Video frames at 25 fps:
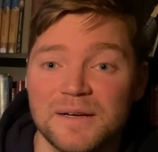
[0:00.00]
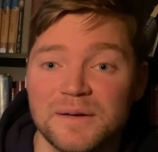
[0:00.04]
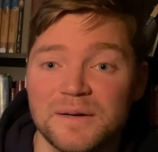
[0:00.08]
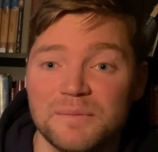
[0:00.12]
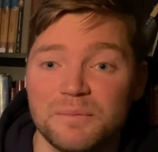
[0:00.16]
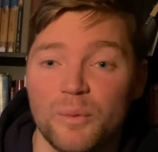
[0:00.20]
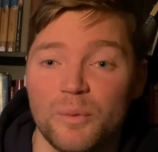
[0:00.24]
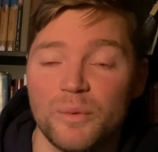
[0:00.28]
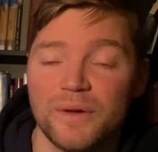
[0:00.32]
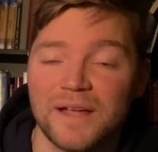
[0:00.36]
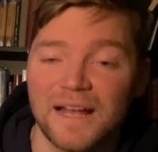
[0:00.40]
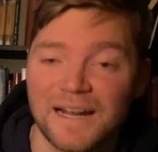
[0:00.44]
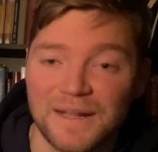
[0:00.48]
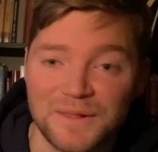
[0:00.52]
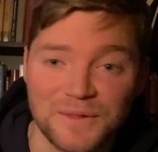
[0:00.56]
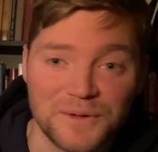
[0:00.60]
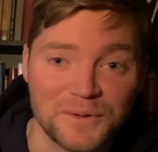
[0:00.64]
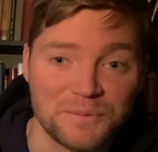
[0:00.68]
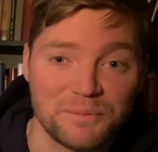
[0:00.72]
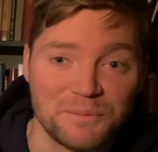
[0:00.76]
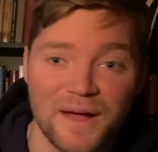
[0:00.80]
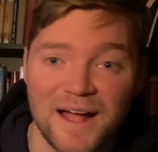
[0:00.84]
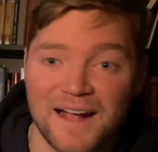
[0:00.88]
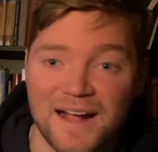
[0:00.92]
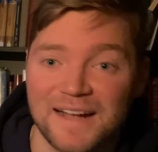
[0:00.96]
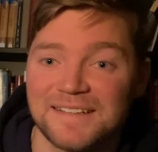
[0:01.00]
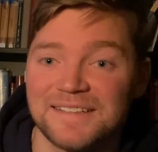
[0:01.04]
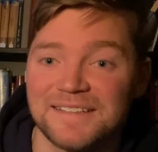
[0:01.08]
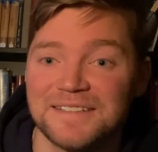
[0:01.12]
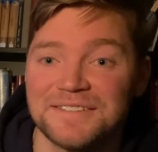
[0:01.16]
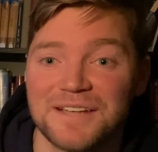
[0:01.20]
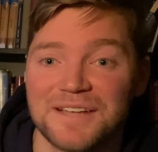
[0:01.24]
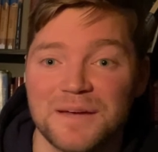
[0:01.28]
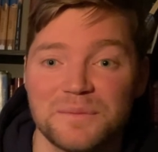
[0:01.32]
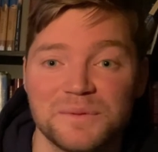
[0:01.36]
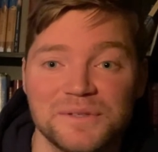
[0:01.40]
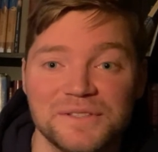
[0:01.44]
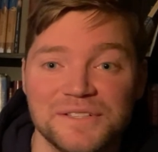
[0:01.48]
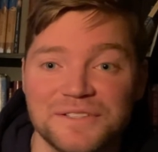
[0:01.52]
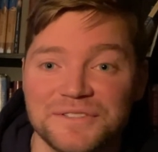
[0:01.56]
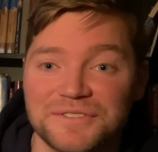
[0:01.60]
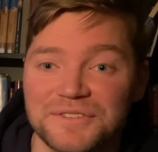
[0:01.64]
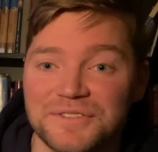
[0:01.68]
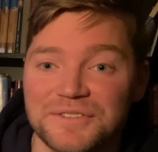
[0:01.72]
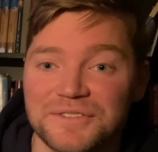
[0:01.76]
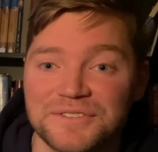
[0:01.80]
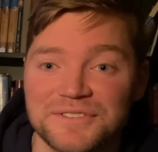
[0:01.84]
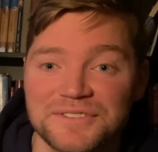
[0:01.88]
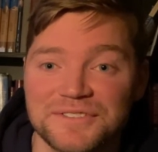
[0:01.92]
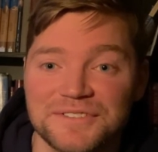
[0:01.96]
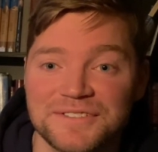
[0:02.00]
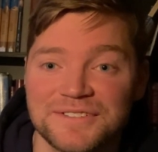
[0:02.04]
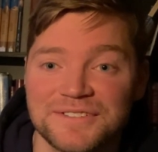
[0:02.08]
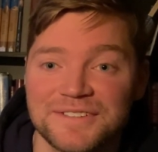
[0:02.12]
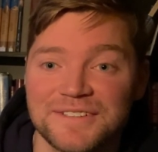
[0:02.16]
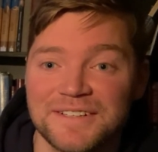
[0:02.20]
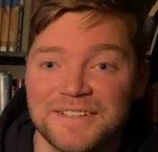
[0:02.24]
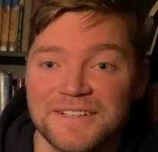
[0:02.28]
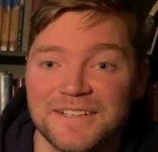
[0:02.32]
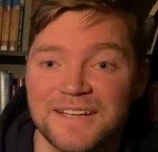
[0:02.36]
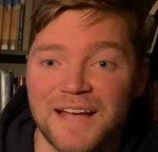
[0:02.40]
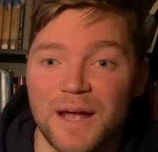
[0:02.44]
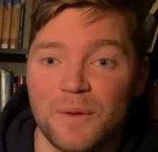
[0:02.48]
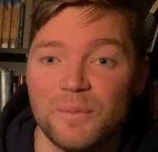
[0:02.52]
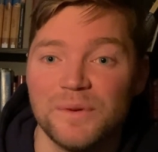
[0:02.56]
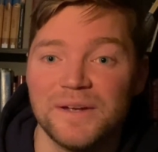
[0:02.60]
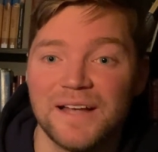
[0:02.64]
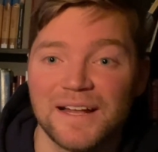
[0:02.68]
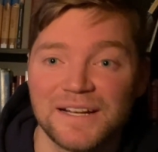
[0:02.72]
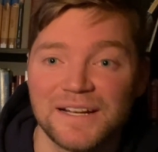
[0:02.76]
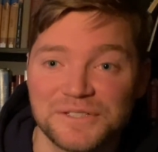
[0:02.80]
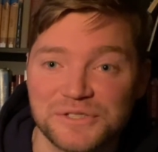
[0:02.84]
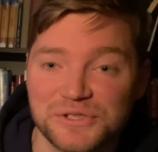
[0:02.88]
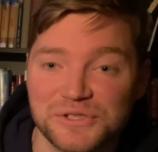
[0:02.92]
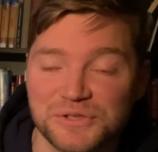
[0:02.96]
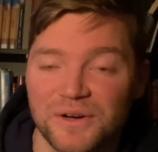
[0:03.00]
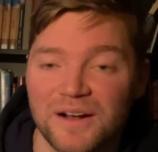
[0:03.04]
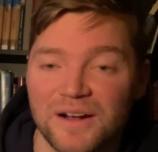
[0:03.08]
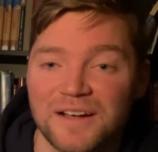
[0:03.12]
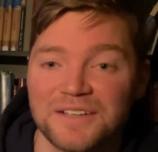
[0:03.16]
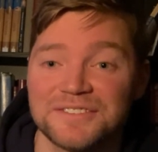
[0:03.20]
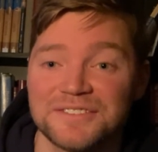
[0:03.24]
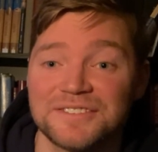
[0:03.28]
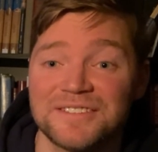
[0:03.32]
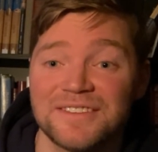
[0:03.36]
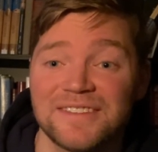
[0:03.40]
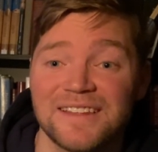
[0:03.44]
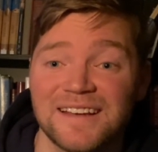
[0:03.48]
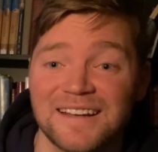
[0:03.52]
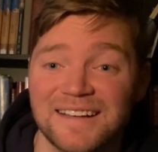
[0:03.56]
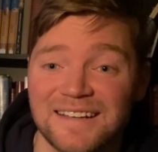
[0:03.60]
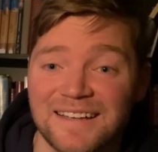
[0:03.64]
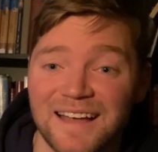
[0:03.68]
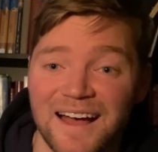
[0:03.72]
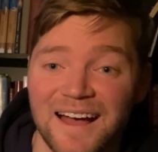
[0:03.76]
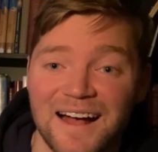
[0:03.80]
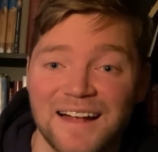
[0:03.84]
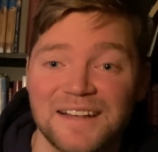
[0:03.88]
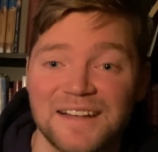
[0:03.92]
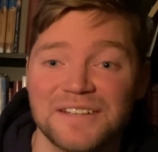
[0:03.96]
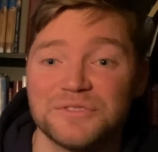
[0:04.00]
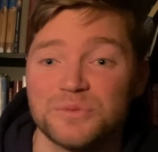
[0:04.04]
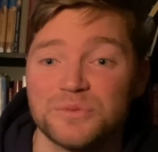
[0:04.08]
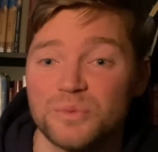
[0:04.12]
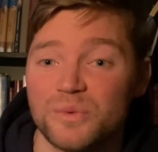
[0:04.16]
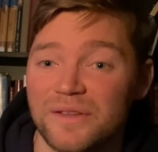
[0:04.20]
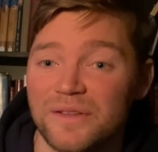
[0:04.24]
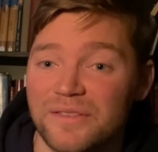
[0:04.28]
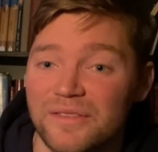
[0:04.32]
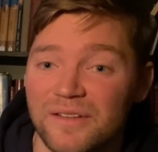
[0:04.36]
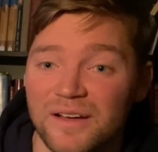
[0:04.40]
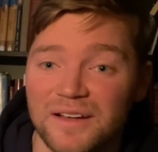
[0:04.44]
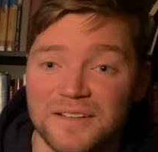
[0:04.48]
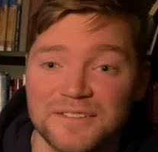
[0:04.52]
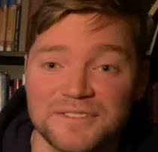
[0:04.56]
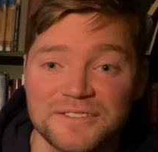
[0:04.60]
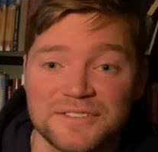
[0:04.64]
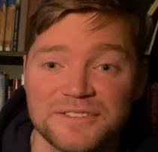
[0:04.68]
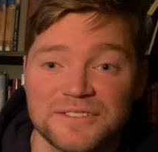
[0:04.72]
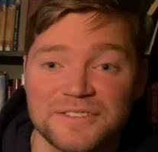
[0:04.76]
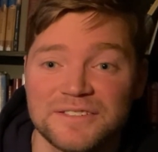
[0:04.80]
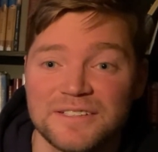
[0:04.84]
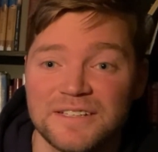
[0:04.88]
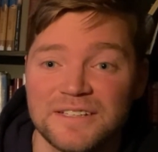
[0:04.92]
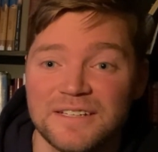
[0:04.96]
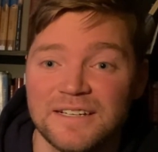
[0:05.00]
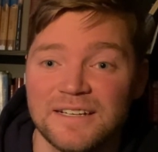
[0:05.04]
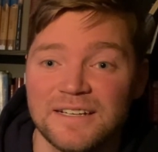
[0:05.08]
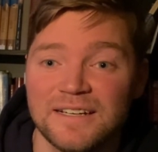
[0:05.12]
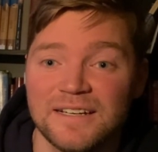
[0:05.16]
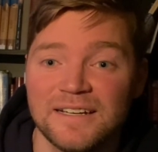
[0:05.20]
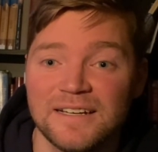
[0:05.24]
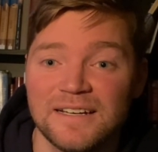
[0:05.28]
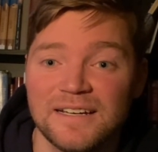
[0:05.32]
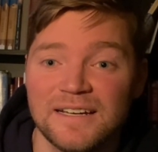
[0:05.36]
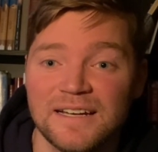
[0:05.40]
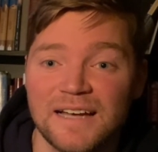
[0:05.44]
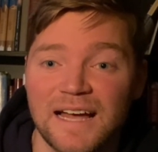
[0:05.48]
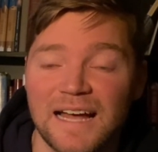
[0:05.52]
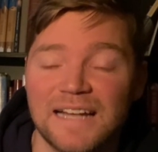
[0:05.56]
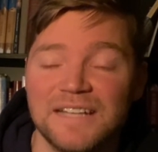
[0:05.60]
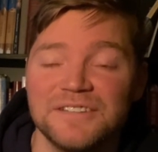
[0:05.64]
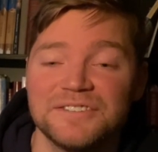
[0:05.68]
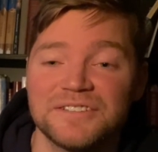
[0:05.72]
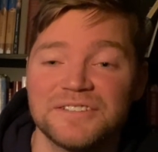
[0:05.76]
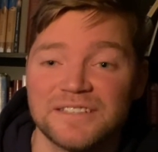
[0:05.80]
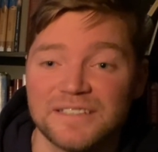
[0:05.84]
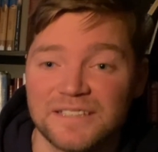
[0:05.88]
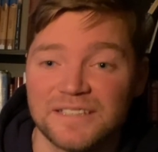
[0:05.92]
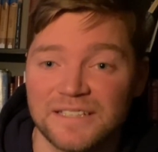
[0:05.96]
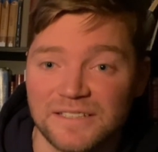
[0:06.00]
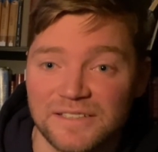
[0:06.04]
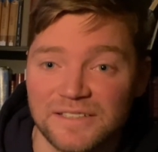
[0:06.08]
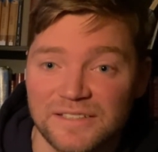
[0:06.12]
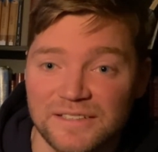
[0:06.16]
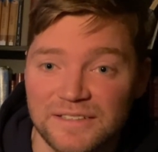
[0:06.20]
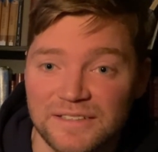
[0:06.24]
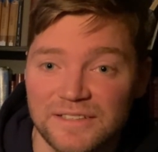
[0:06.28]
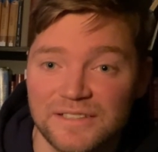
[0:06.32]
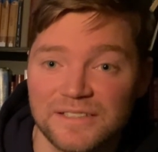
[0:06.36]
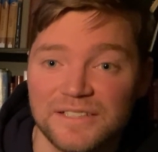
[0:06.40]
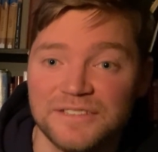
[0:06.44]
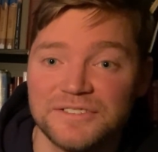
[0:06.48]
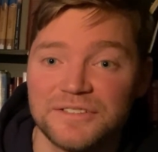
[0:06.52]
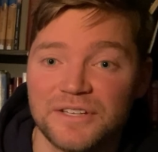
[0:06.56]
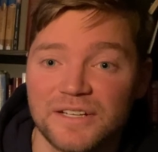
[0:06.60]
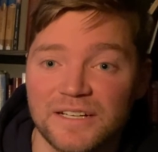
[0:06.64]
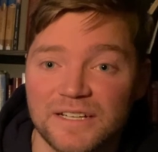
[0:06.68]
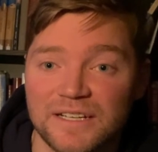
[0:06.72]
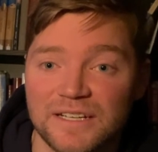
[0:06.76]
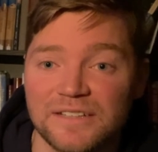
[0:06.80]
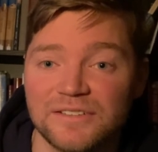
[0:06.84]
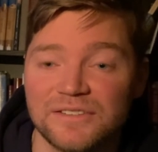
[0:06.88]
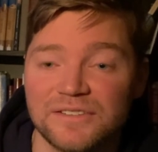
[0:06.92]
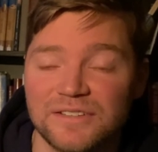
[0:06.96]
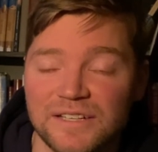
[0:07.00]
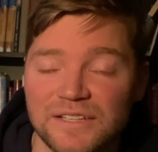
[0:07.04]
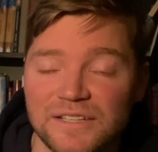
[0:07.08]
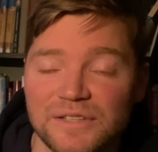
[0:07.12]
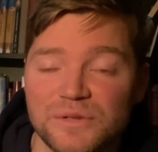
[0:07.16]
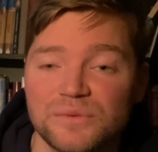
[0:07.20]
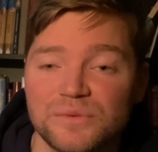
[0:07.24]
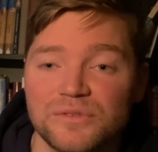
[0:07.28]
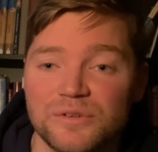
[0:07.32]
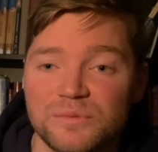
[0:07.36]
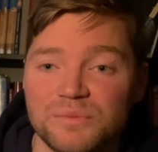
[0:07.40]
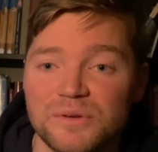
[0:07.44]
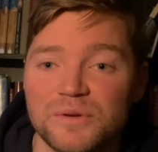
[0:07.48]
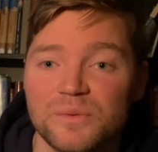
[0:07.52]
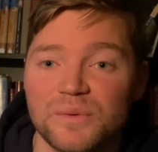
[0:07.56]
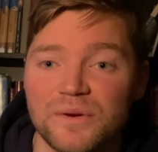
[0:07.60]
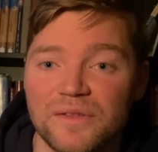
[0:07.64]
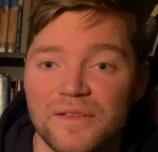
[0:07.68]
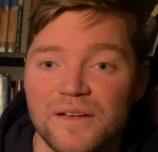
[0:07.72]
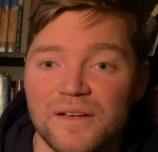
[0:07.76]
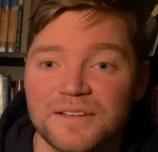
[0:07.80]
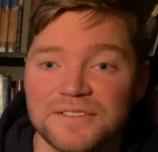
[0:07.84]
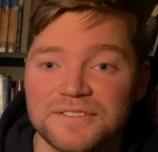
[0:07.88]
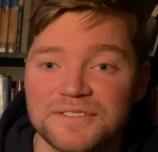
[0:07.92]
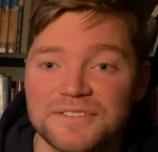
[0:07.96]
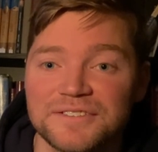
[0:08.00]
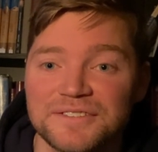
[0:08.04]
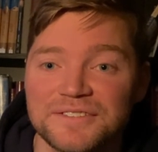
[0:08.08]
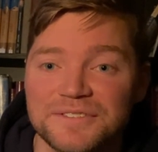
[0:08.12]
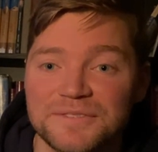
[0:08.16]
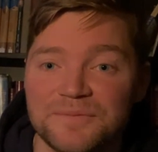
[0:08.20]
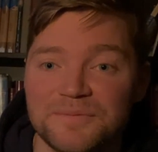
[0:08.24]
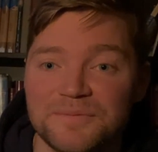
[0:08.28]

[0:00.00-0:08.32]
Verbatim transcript: But we got to look back at these Ebenezer's and we got to trust that God is with us and he's, he's going to continue to be with us.